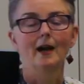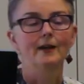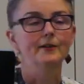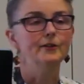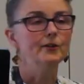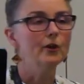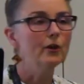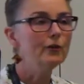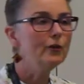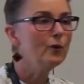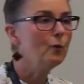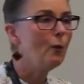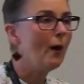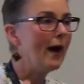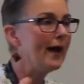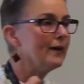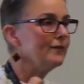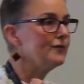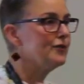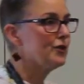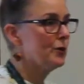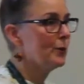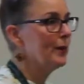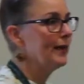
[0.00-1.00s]
Another way
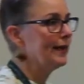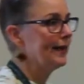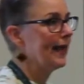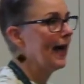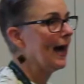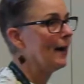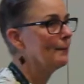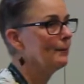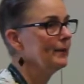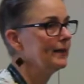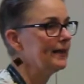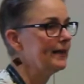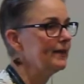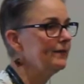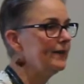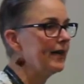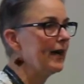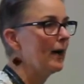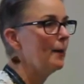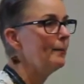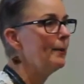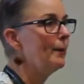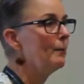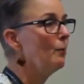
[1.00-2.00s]
of doing that, but giving
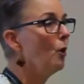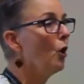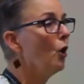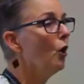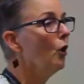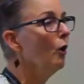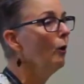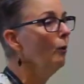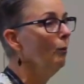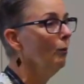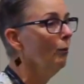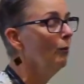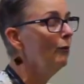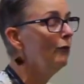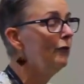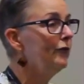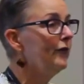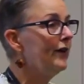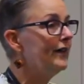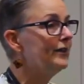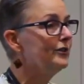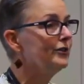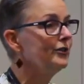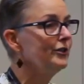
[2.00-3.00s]
it a bit more
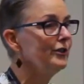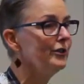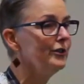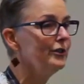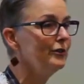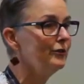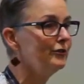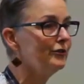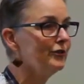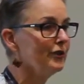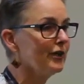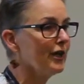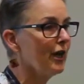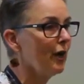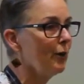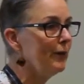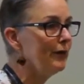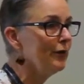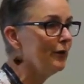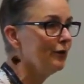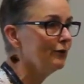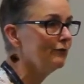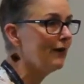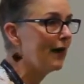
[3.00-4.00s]
oomph, is to use the
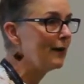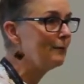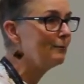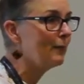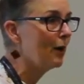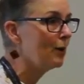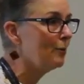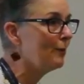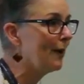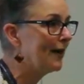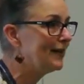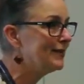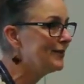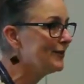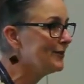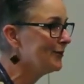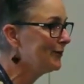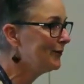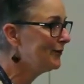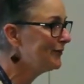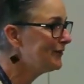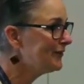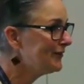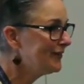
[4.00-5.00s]
Koh-i-Noor Rainbow
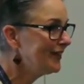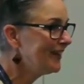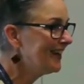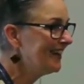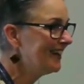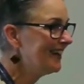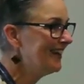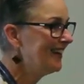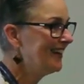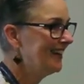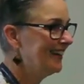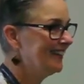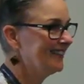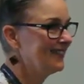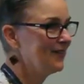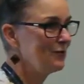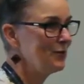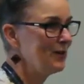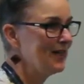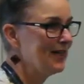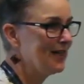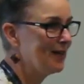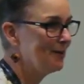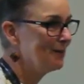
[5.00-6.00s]
pencils. Has
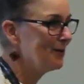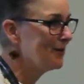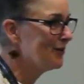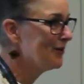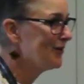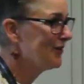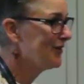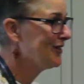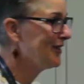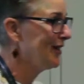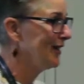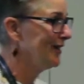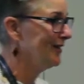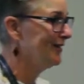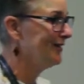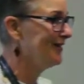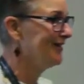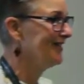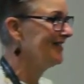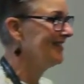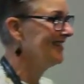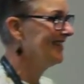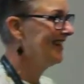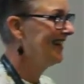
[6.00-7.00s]
everybody come across those?
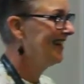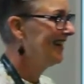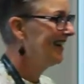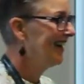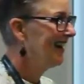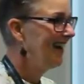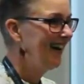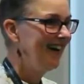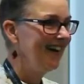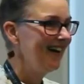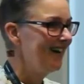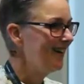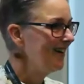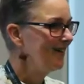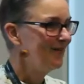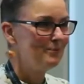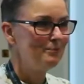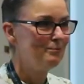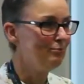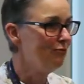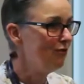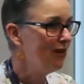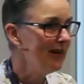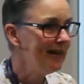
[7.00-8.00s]

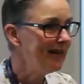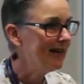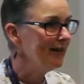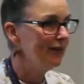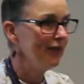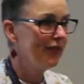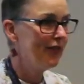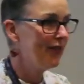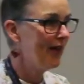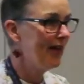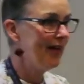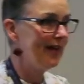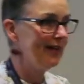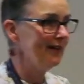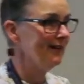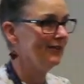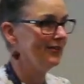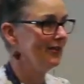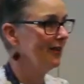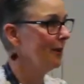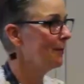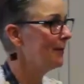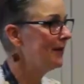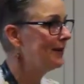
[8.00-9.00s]
Brilliant
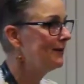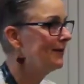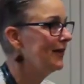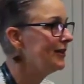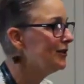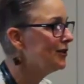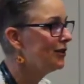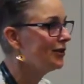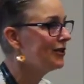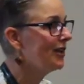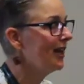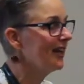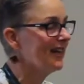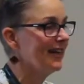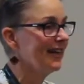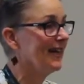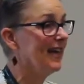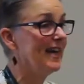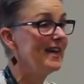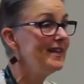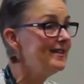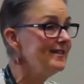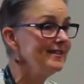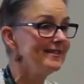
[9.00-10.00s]
things. I mean, they're just like a
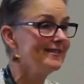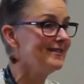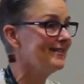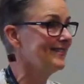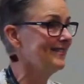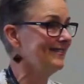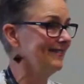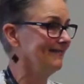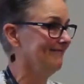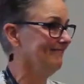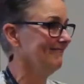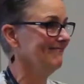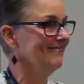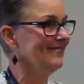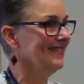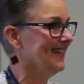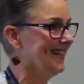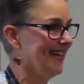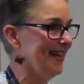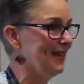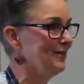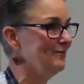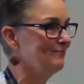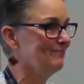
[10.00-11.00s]
kid's
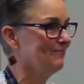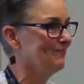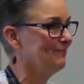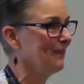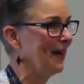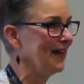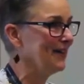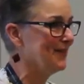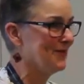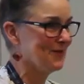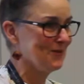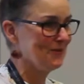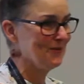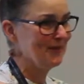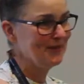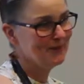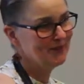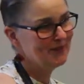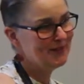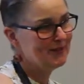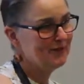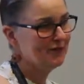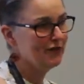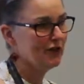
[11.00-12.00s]
kid pencil with
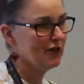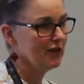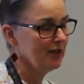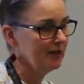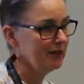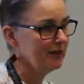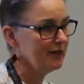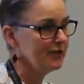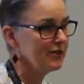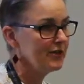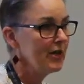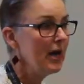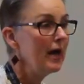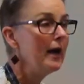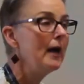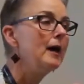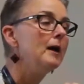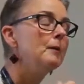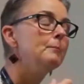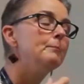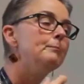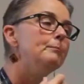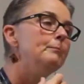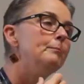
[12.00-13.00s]
all the different colours.
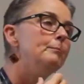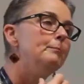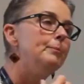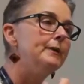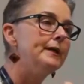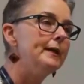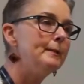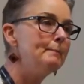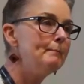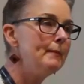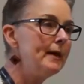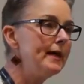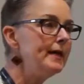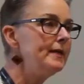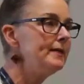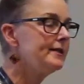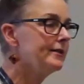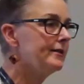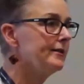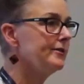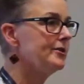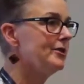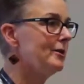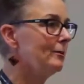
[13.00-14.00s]
But it means
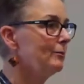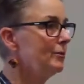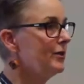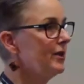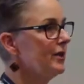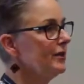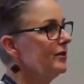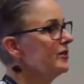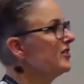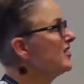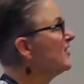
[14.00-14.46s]
that something